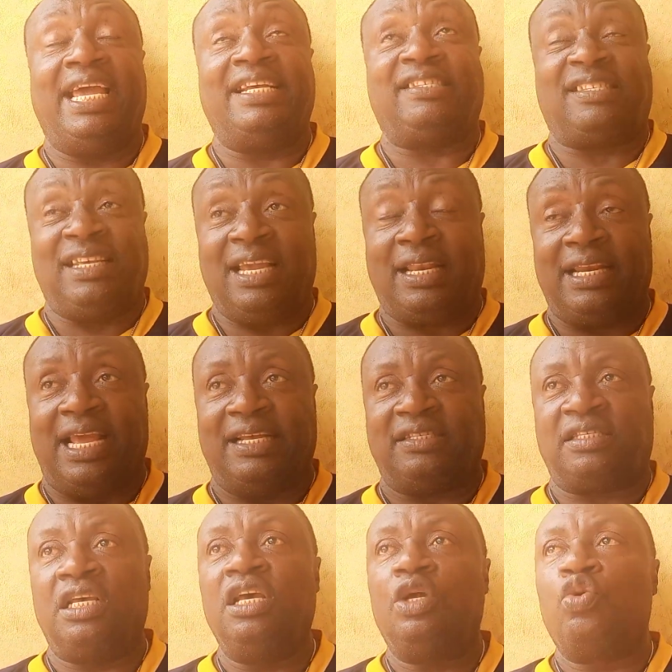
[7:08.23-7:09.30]

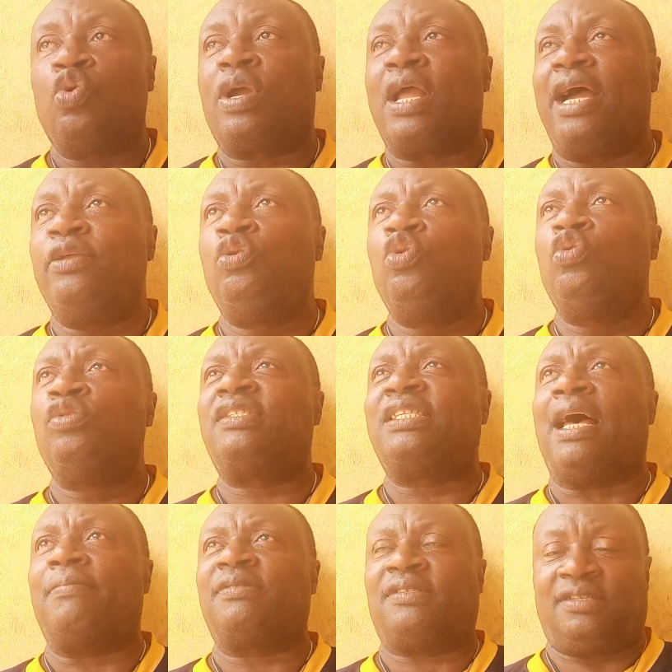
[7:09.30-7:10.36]
sickness, you can use
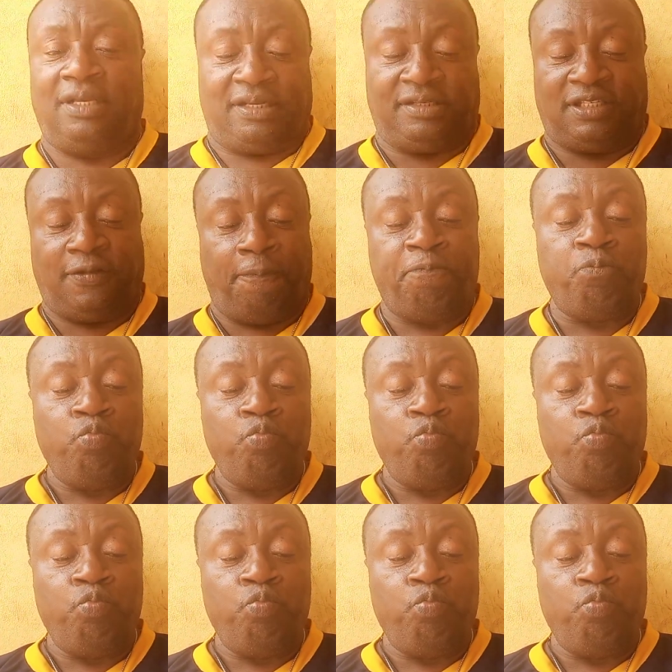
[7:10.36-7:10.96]
Psalm 6.